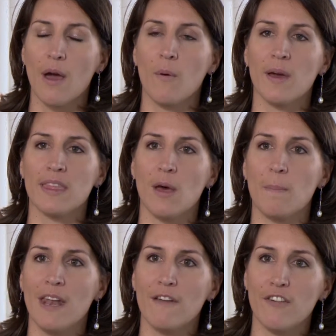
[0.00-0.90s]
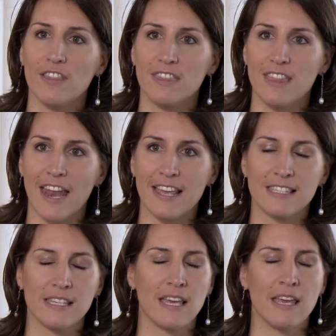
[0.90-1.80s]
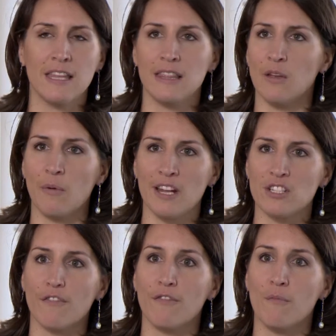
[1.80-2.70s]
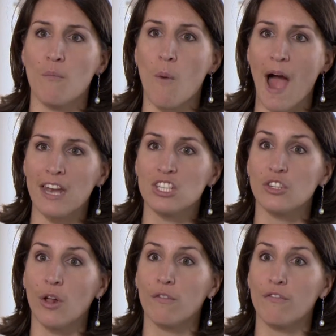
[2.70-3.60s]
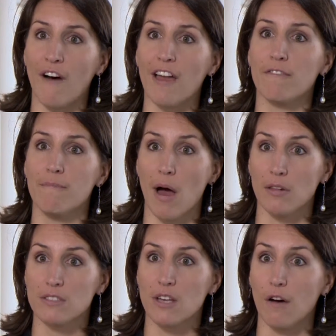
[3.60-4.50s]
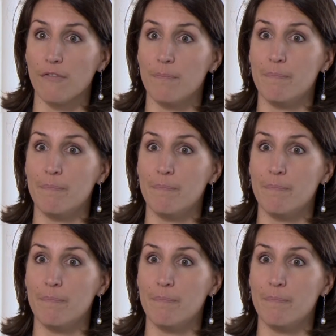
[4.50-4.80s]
with a benefit that is in the range of additional 5 months of